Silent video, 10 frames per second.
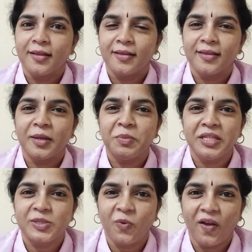That
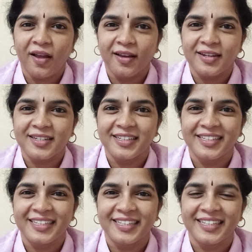means what?
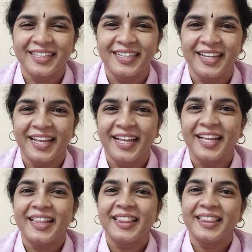
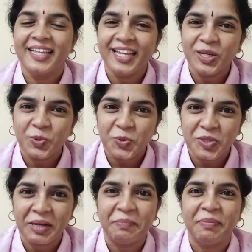They know
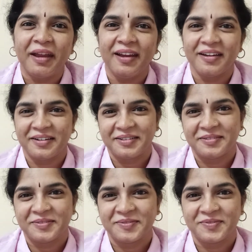to compare.
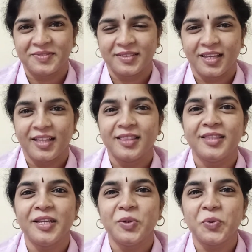
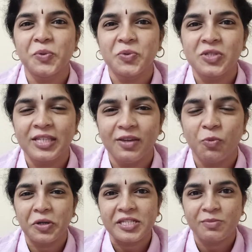They know to see
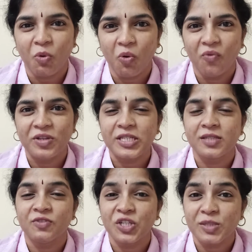is more, which
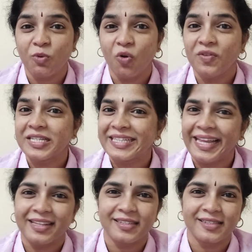is more, which is
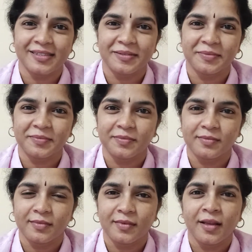less.
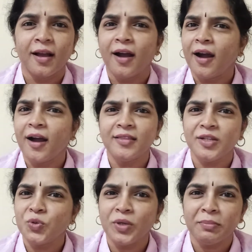Aren't they
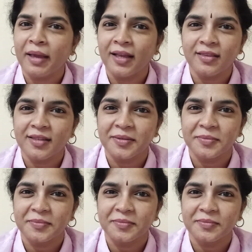doing math?
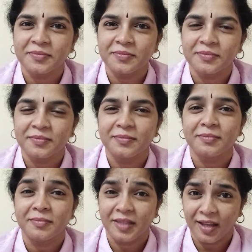
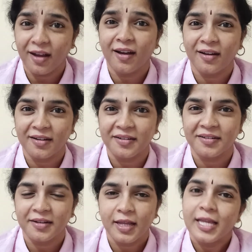They are.
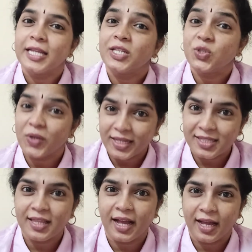
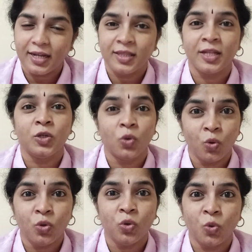Just that they
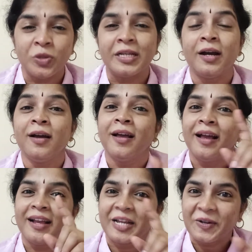don't know
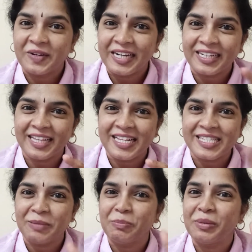the greater than
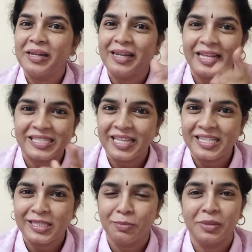symbol, less than
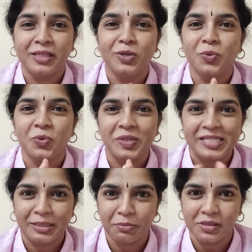symbol. They don't know the
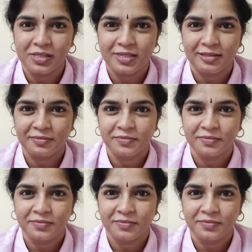symbols.